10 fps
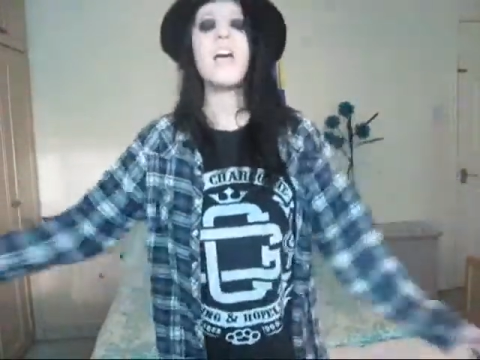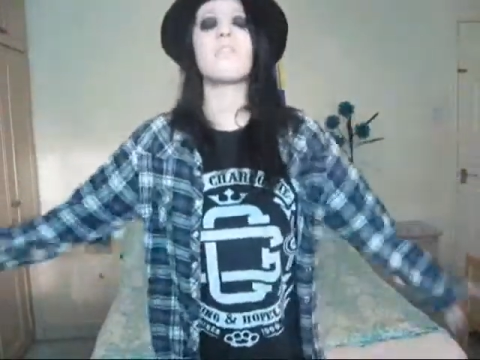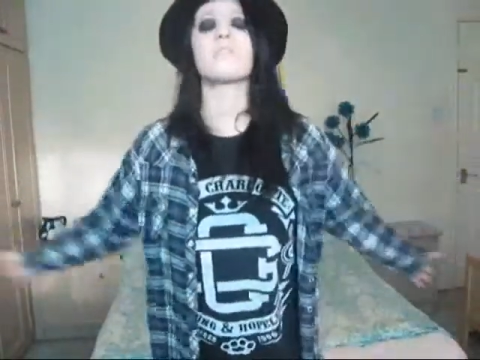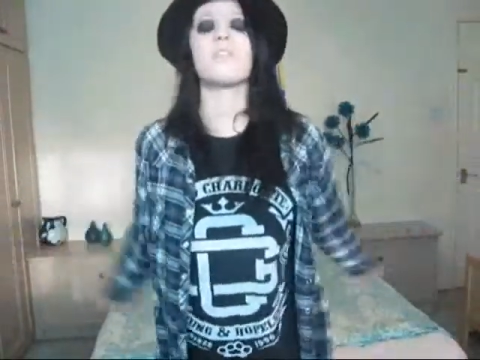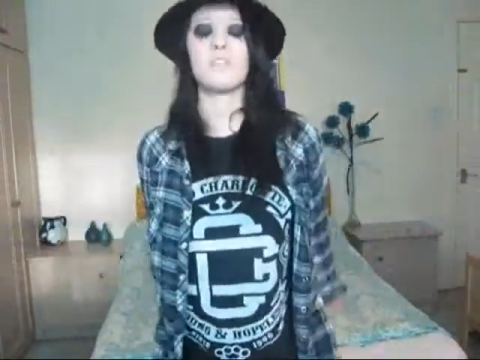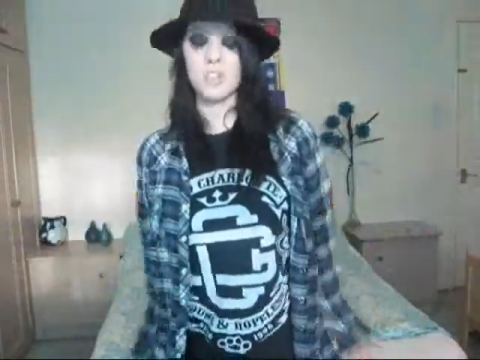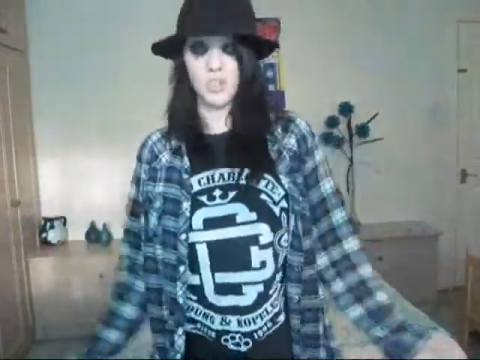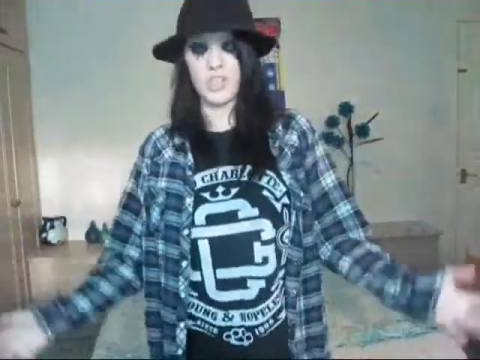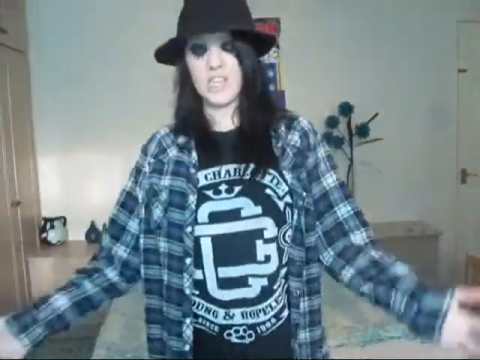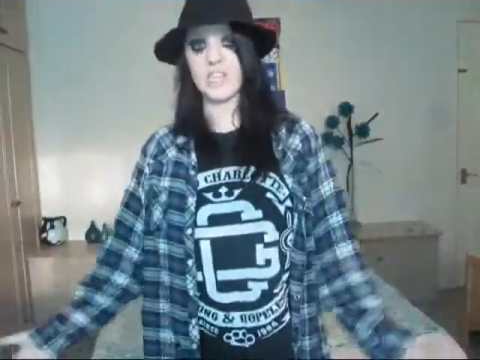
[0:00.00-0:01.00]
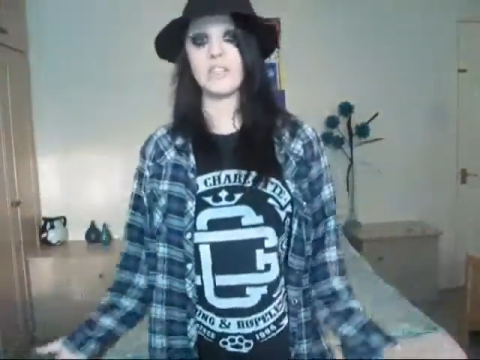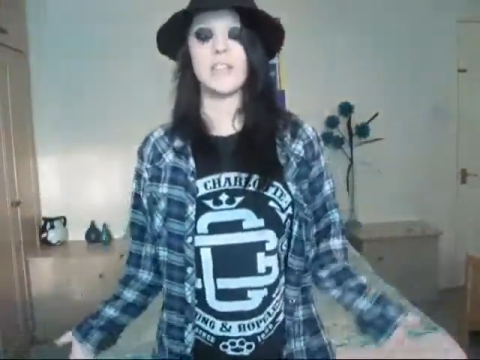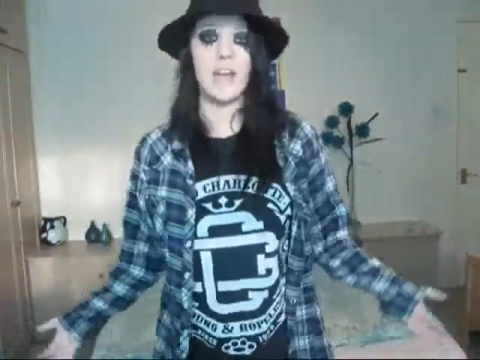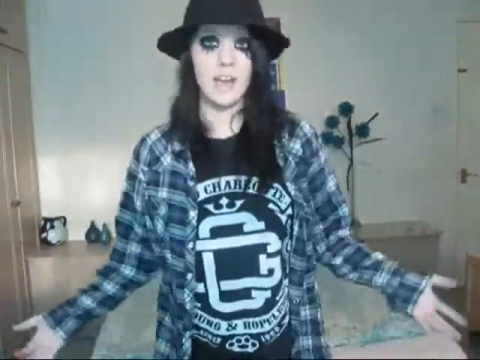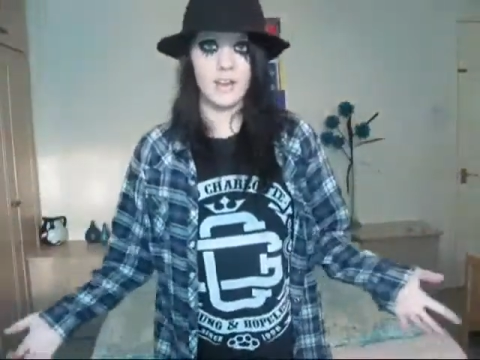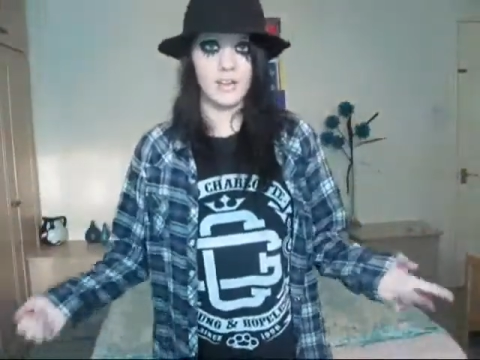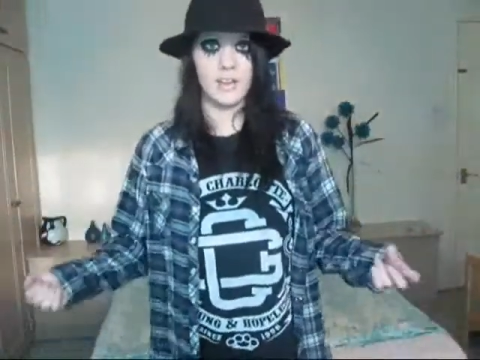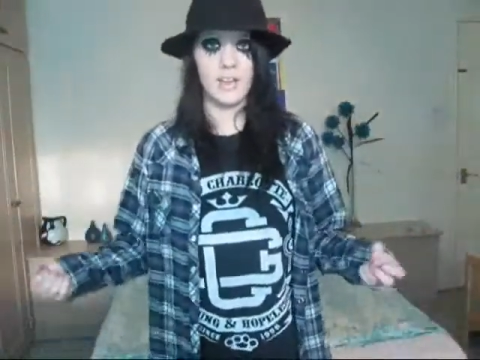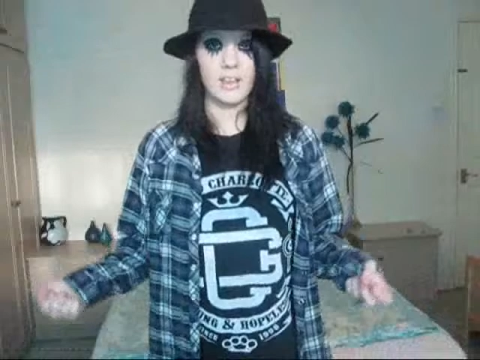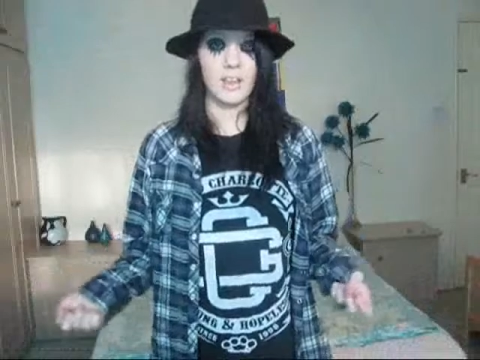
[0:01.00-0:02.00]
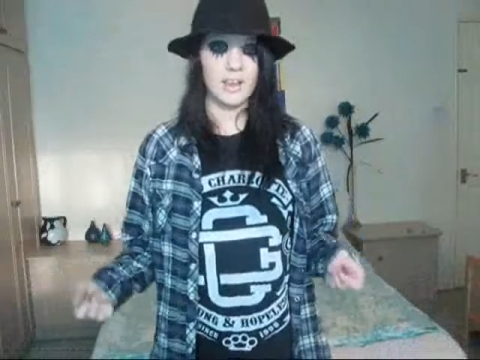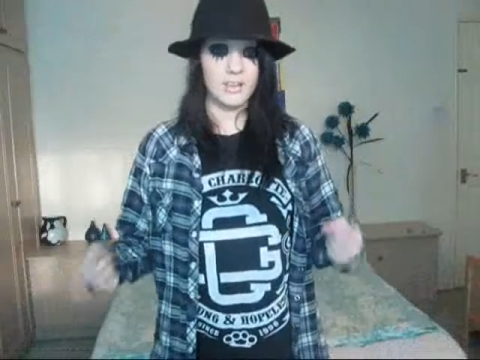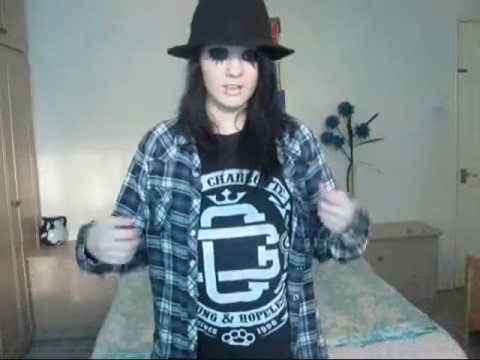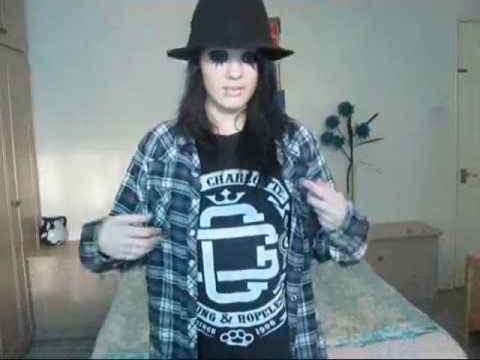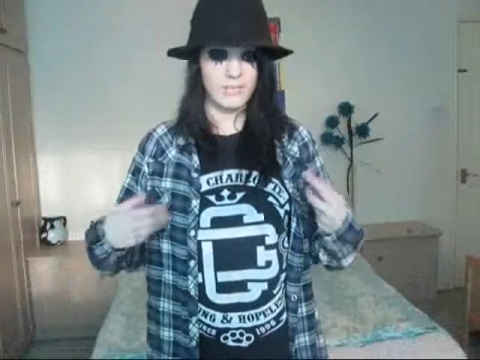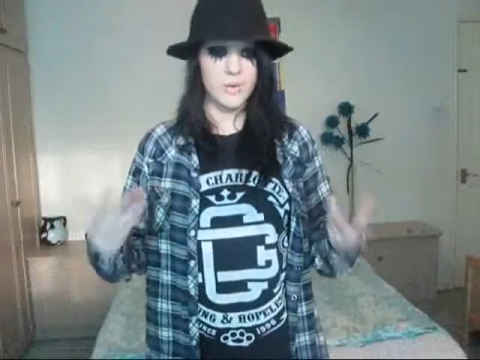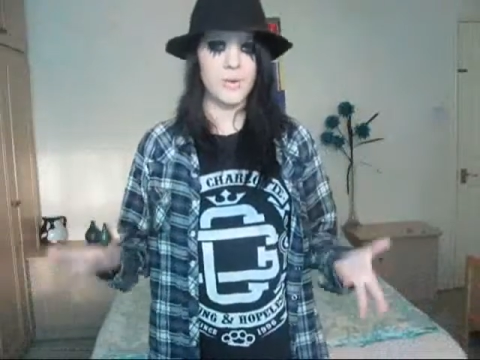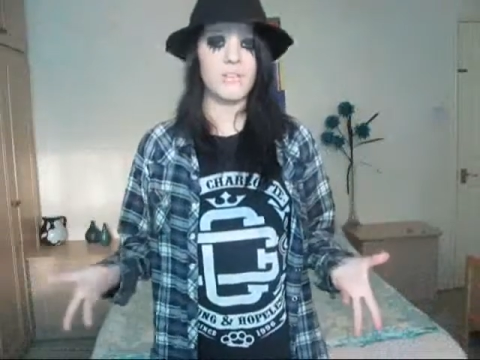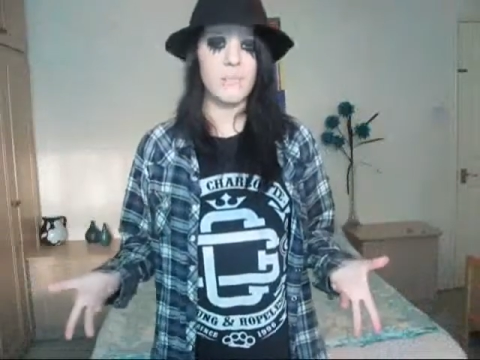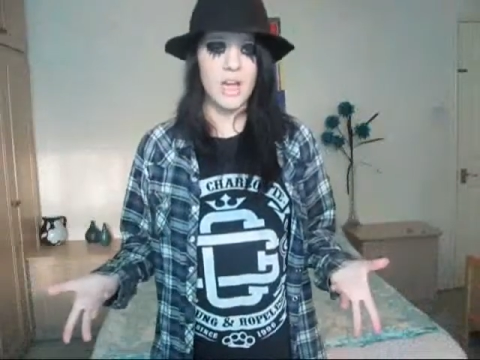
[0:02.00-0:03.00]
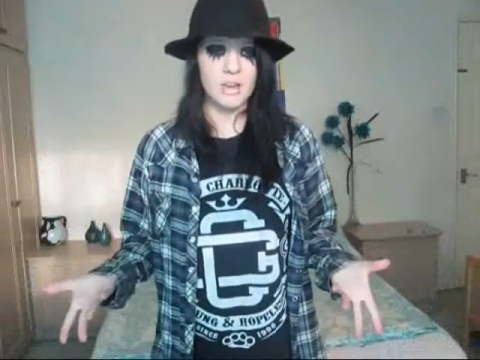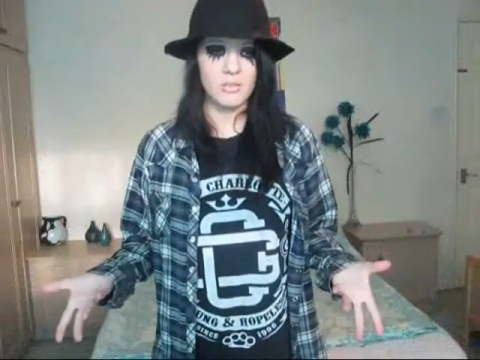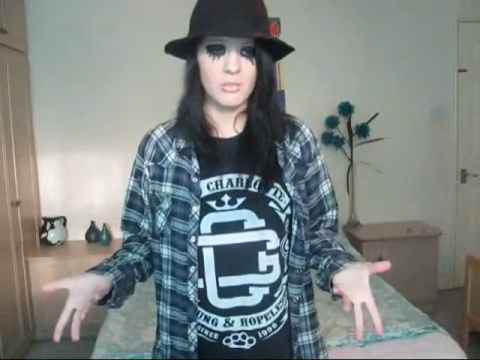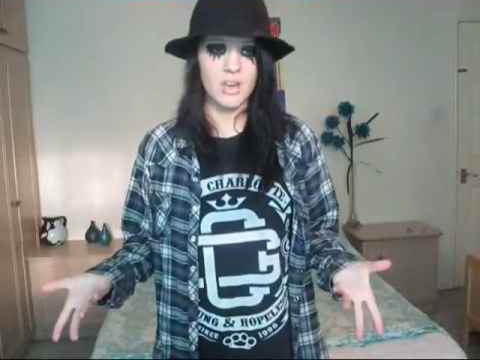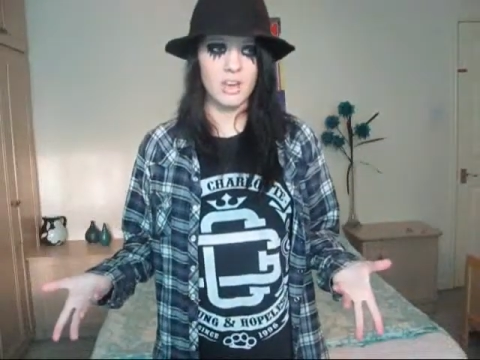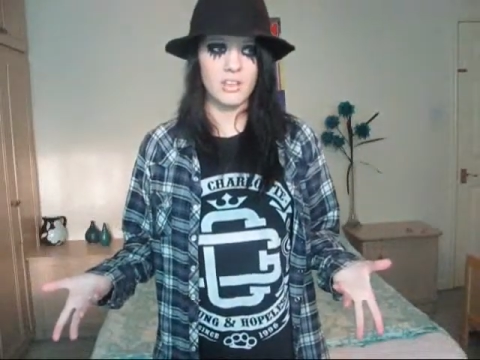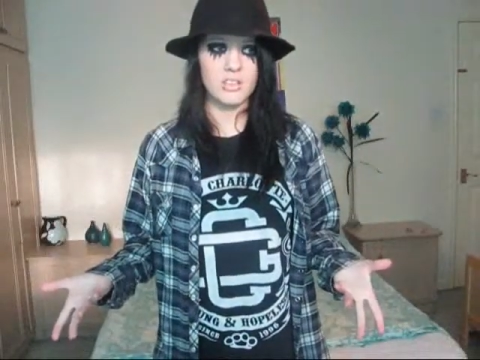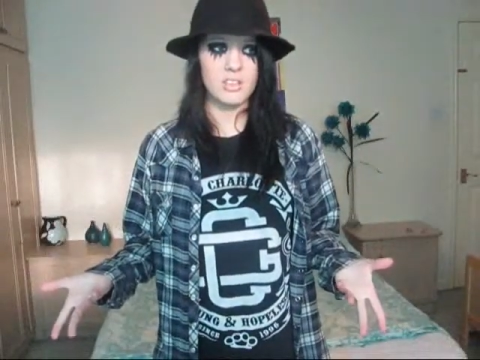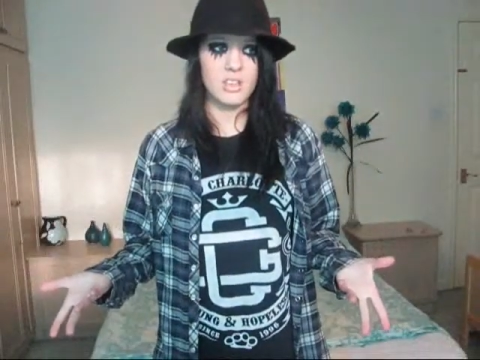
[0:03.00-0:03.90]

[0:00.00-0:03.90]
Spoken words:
area of trees, and I just flew over my handlebars